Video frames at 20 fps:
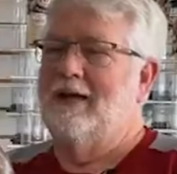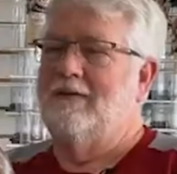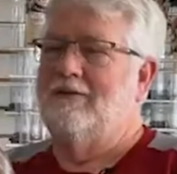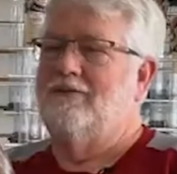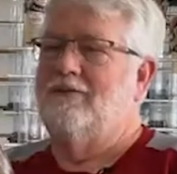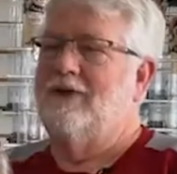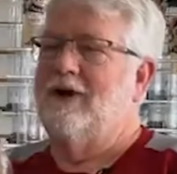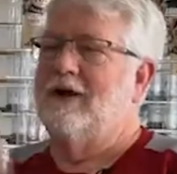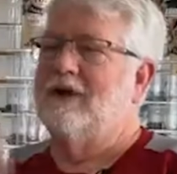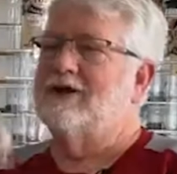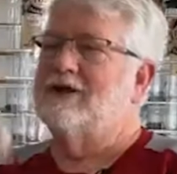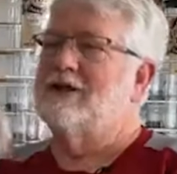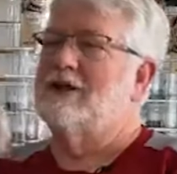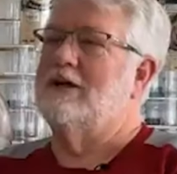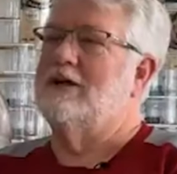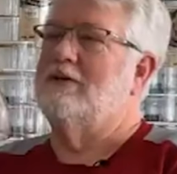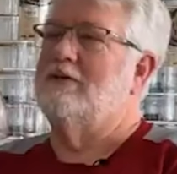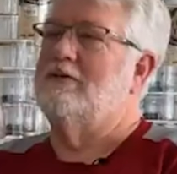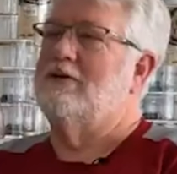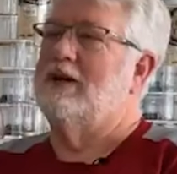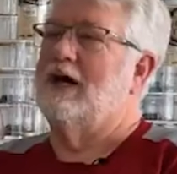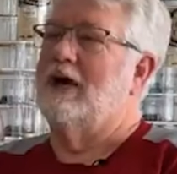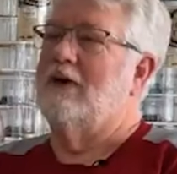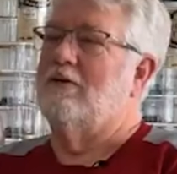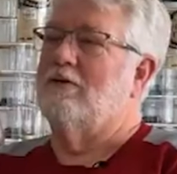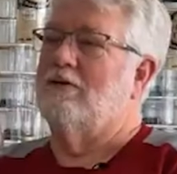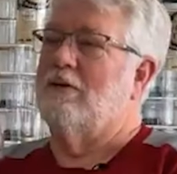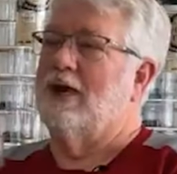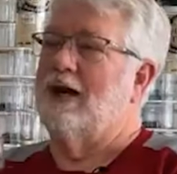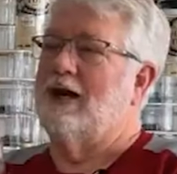and it fits
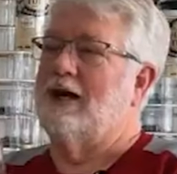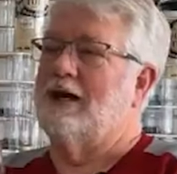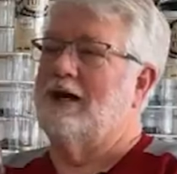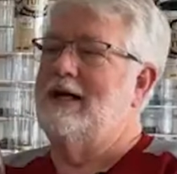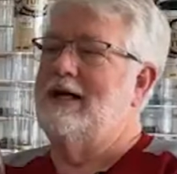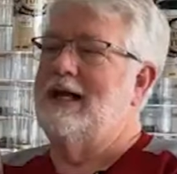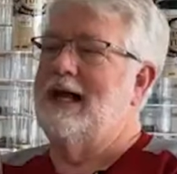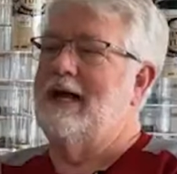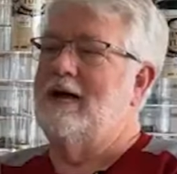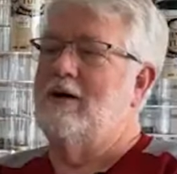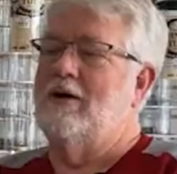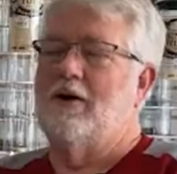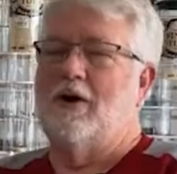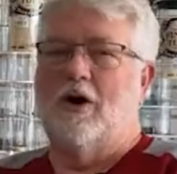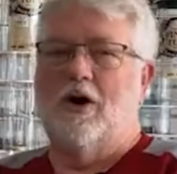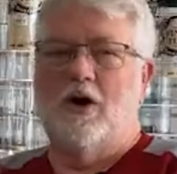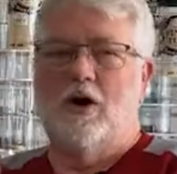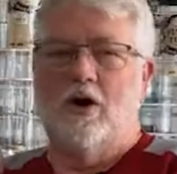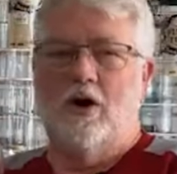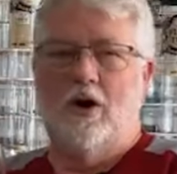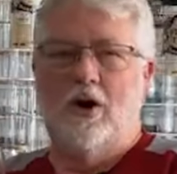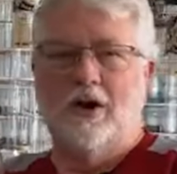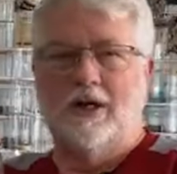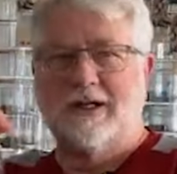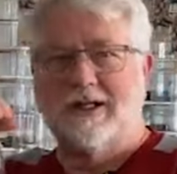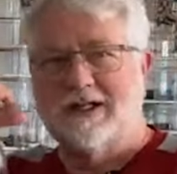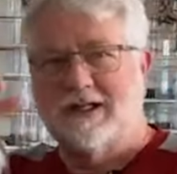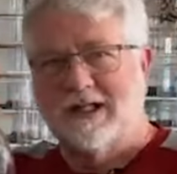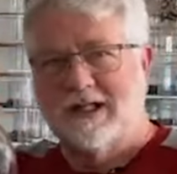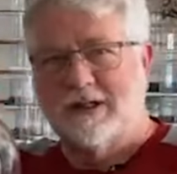directly down
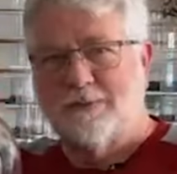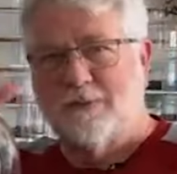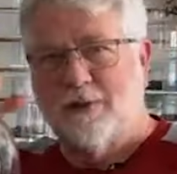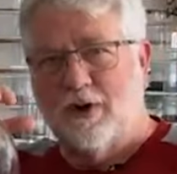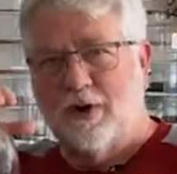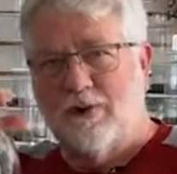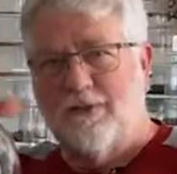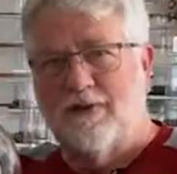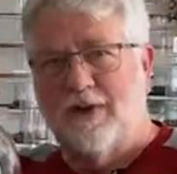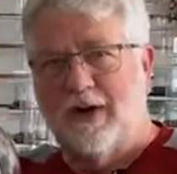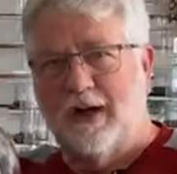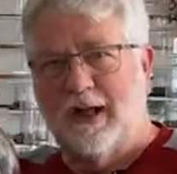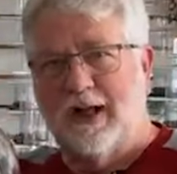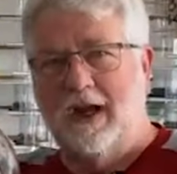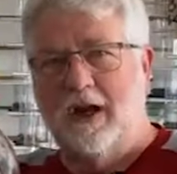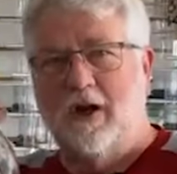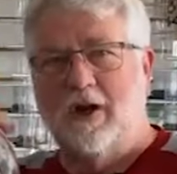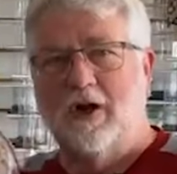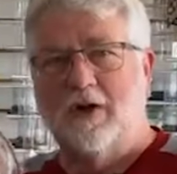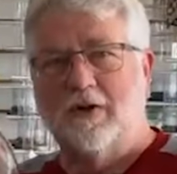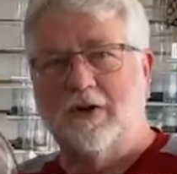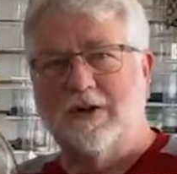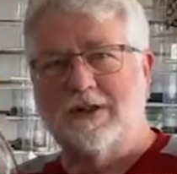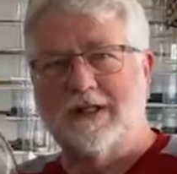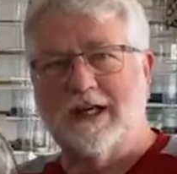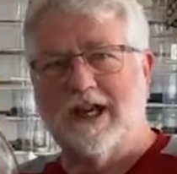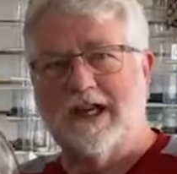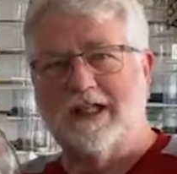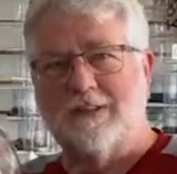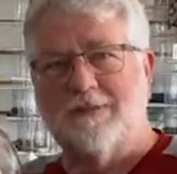on and sits perfectly on
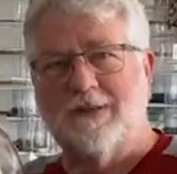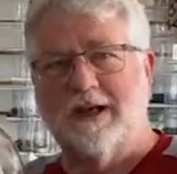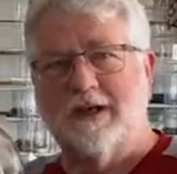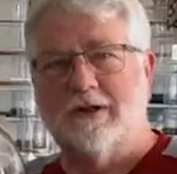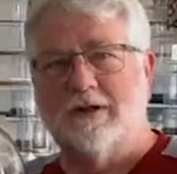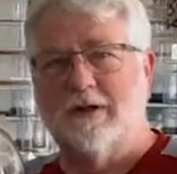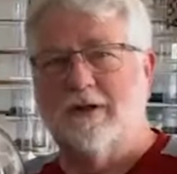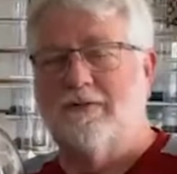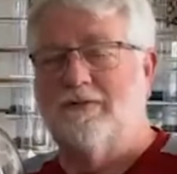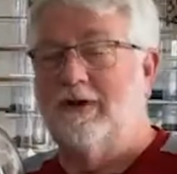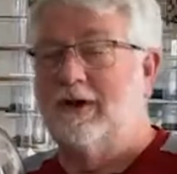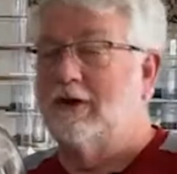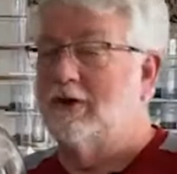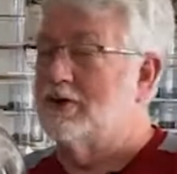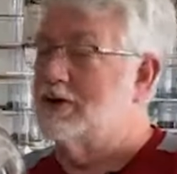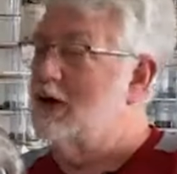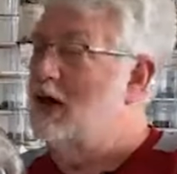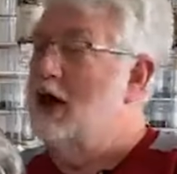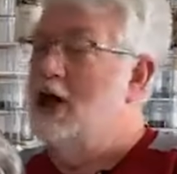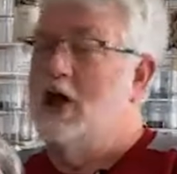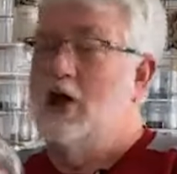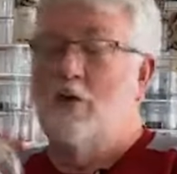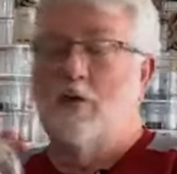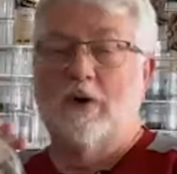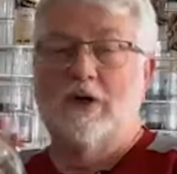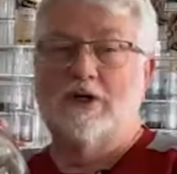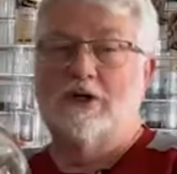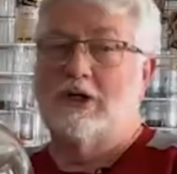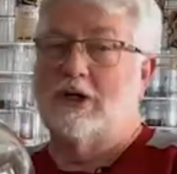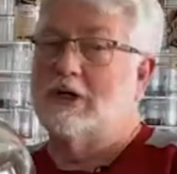those aspect tube feeders,
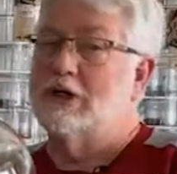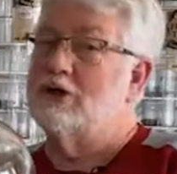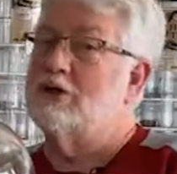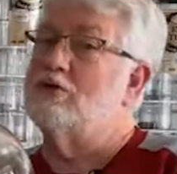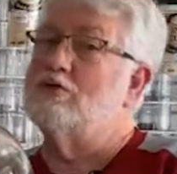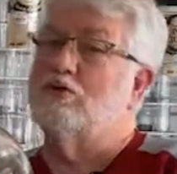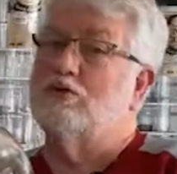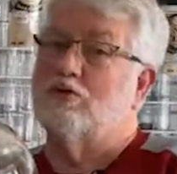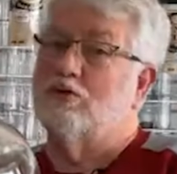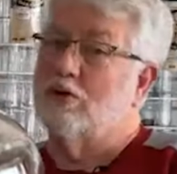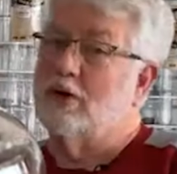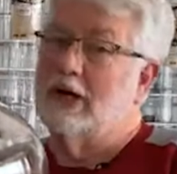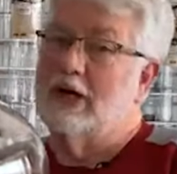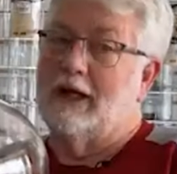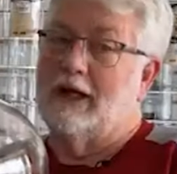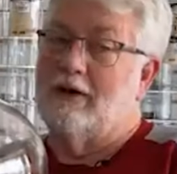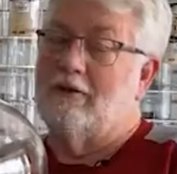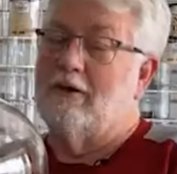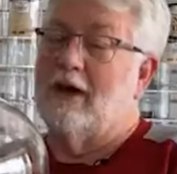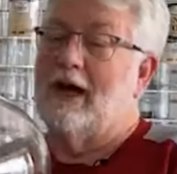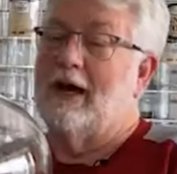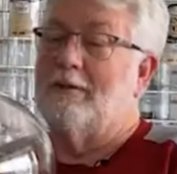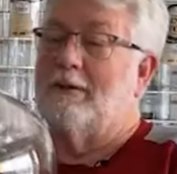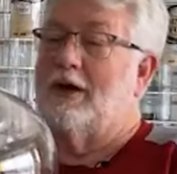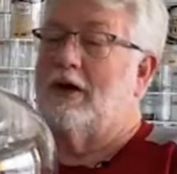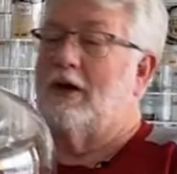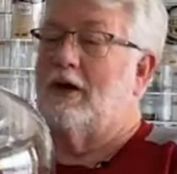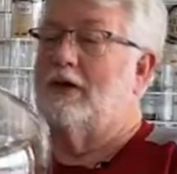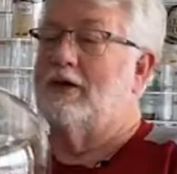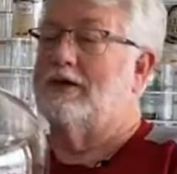which is really great,
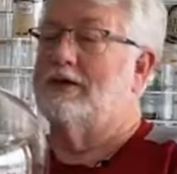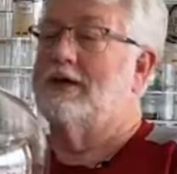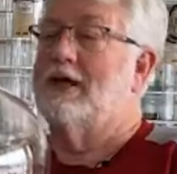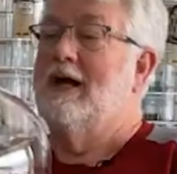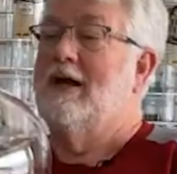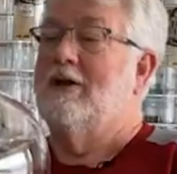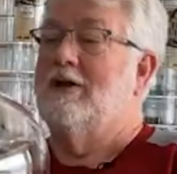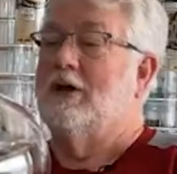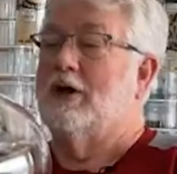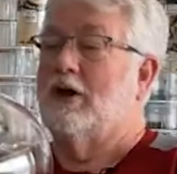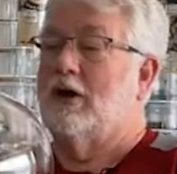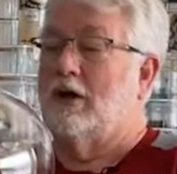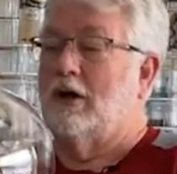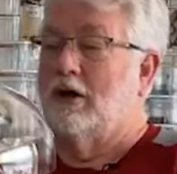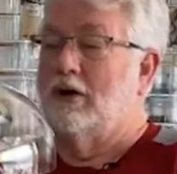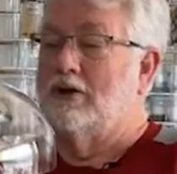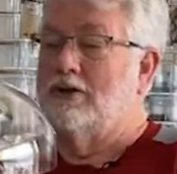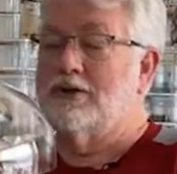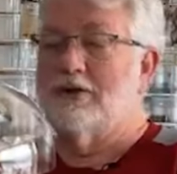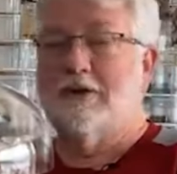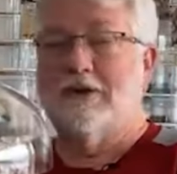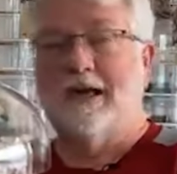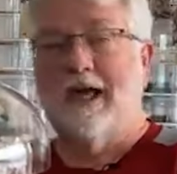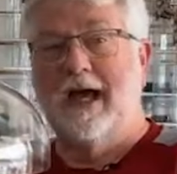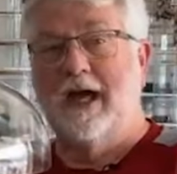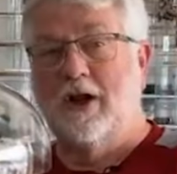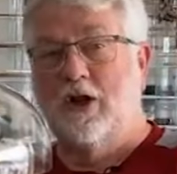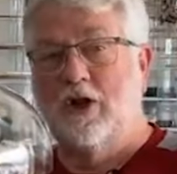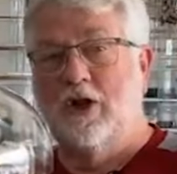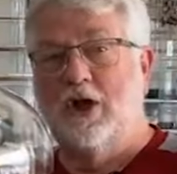because the closer
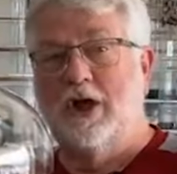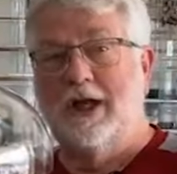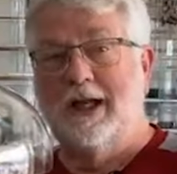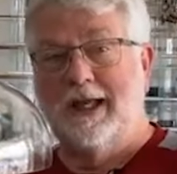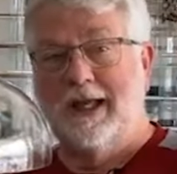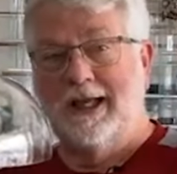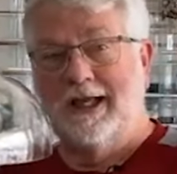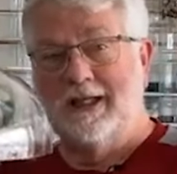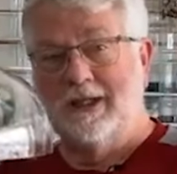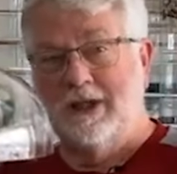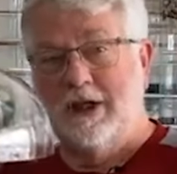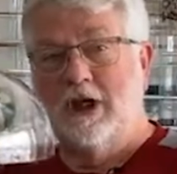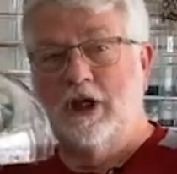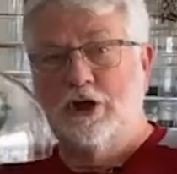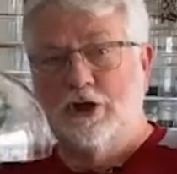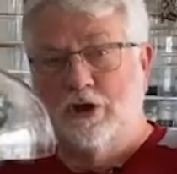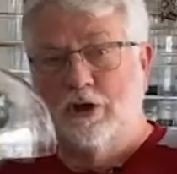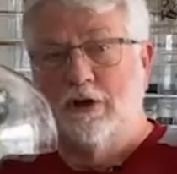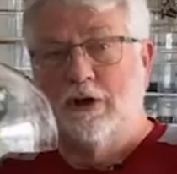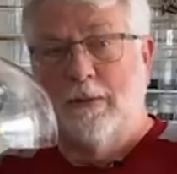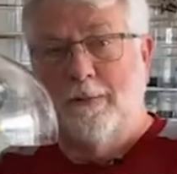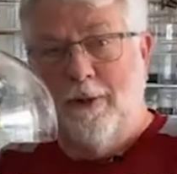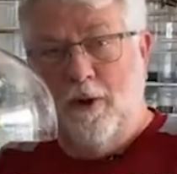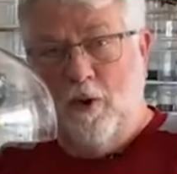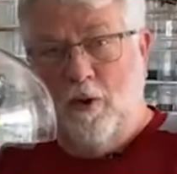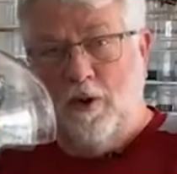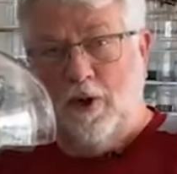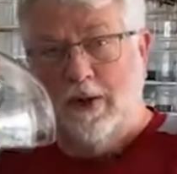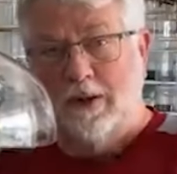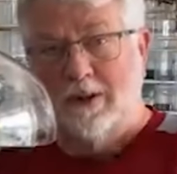that hood is to the
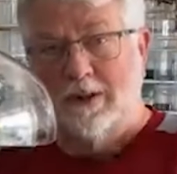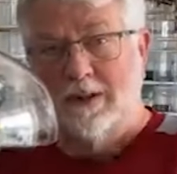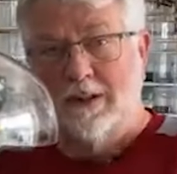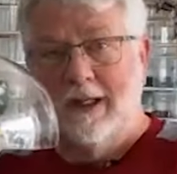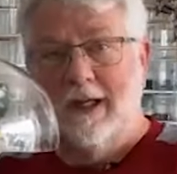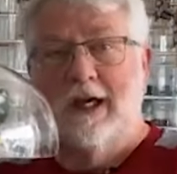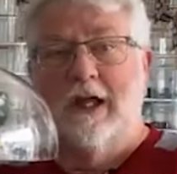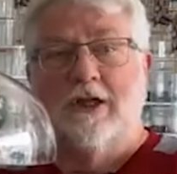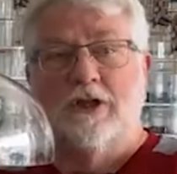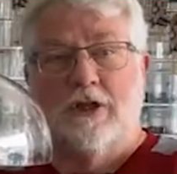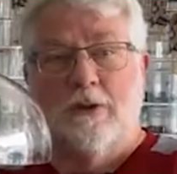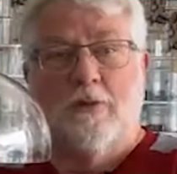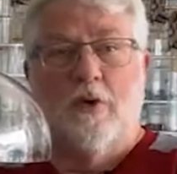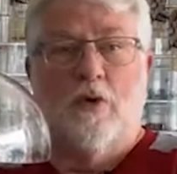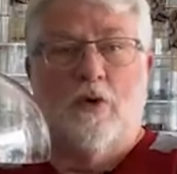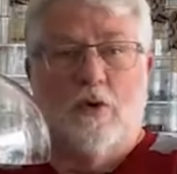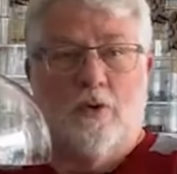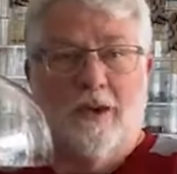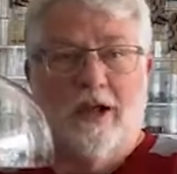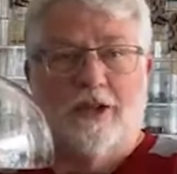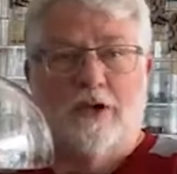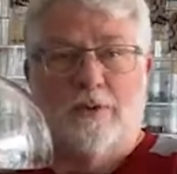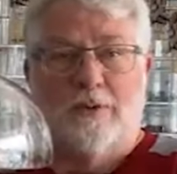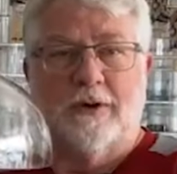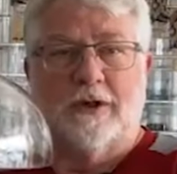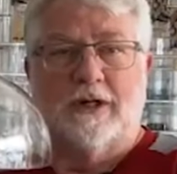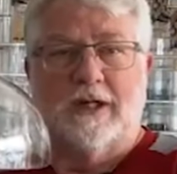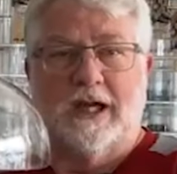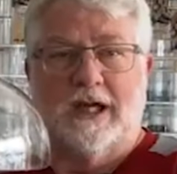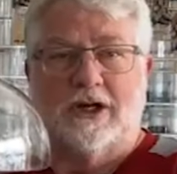ports, the more weather
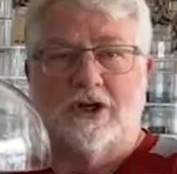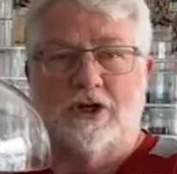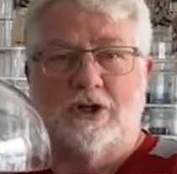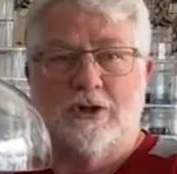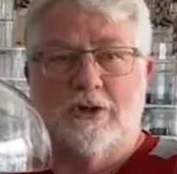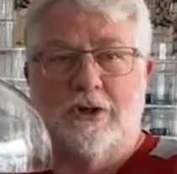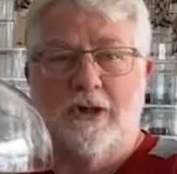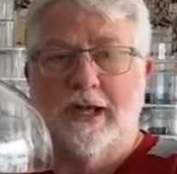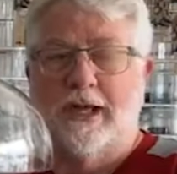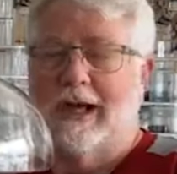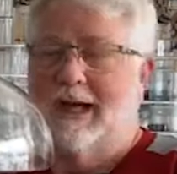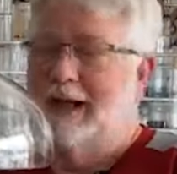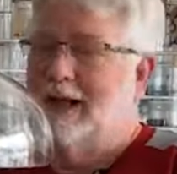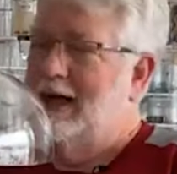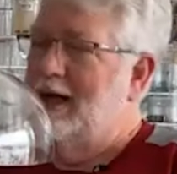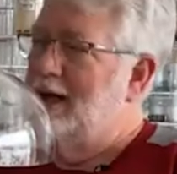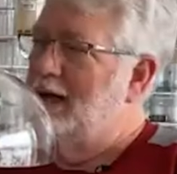protection you get.